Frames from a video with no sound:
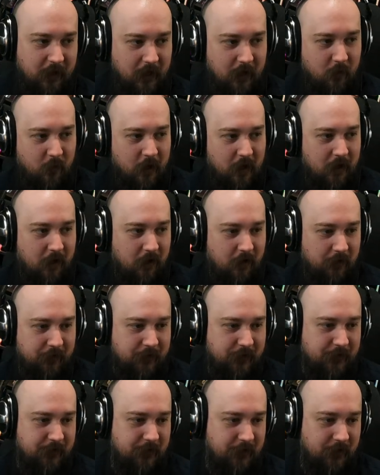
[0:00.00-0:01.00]
well at
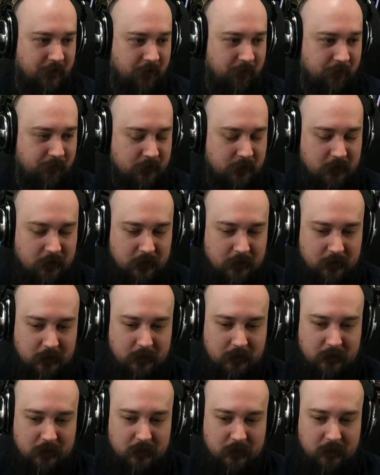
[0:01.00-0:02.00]
this time.
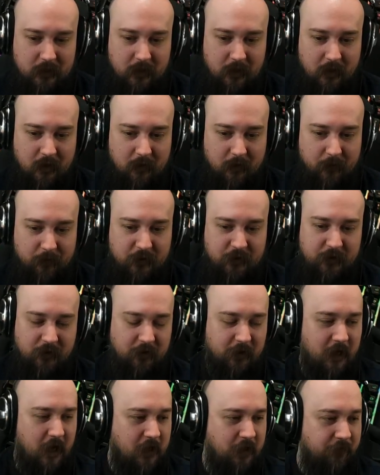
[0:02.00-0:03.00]
I'm still
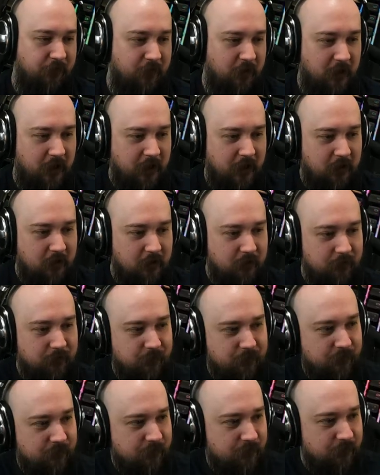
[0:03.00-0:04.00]
kind of like,
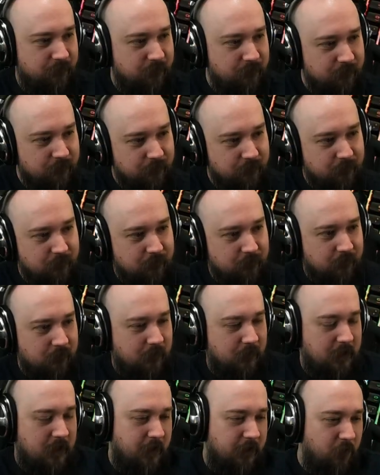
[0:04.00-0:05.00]

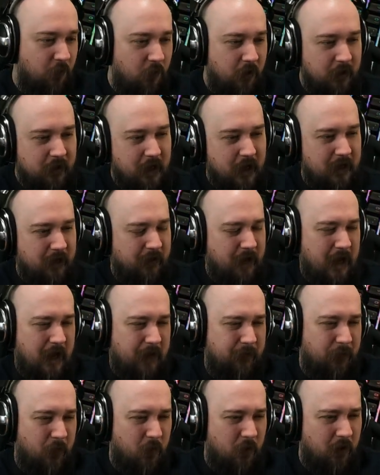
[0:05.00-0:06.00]
the other one kind of
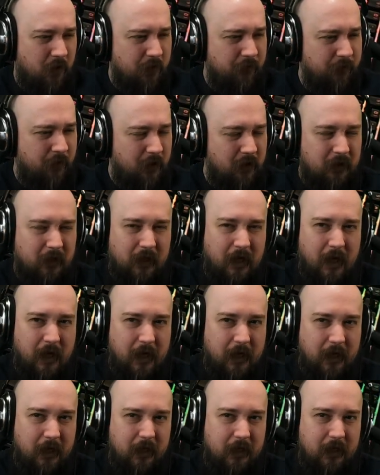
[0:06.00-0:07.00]
had more of a
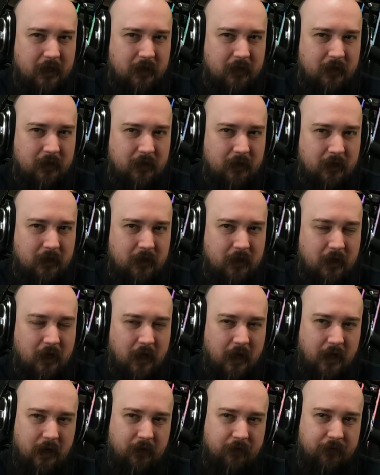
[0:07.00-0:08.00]
like
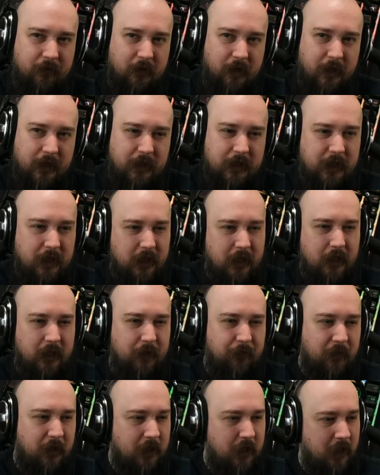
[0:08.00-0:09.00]
kind of like tinny
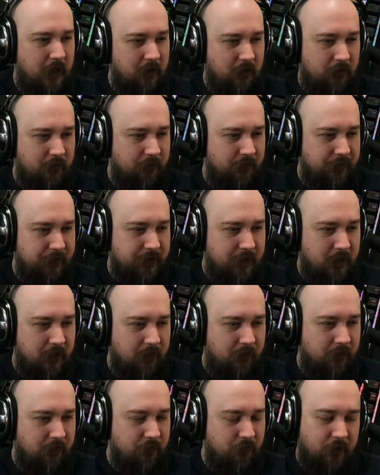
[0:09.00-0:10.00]
mechanical
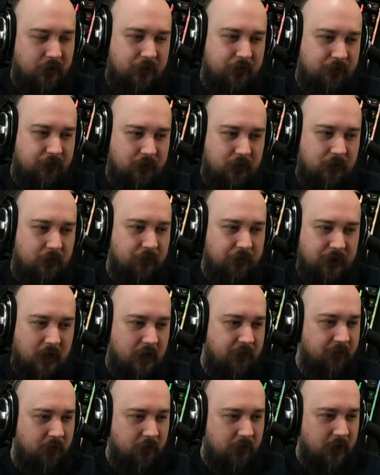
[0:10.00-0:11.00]
sound, which was
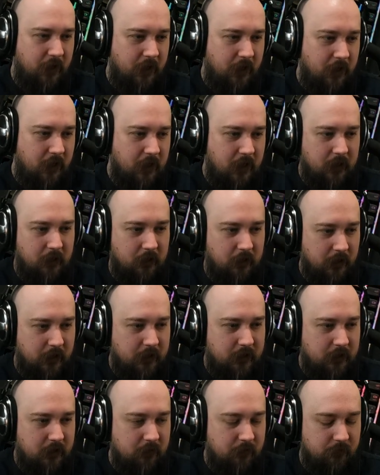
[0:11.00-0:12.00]
kind of okay. I kind of
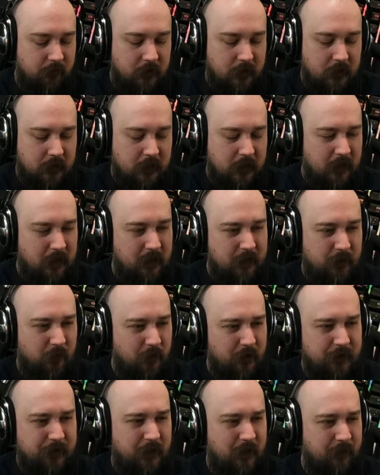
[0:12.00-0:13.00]
liked it. This
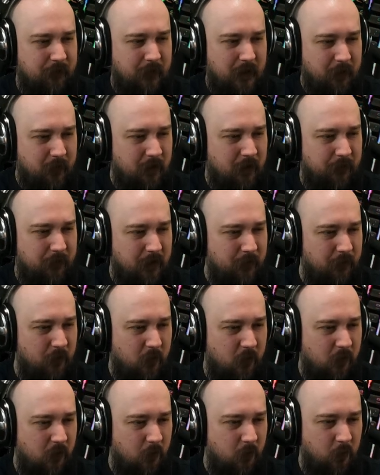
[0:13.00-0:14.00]
one's like maybe a bit
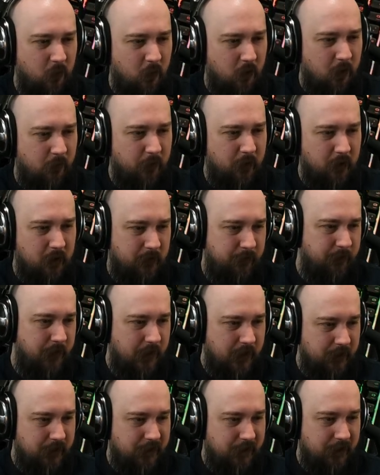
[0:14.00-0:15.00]
more warmer and
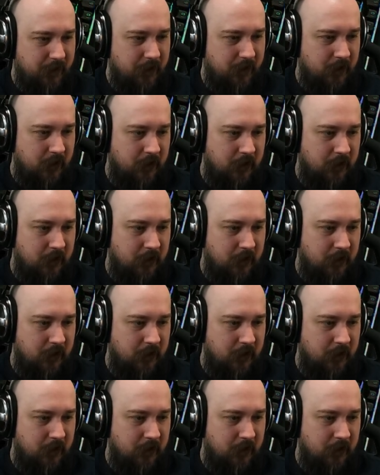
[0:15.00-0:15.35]
bassy.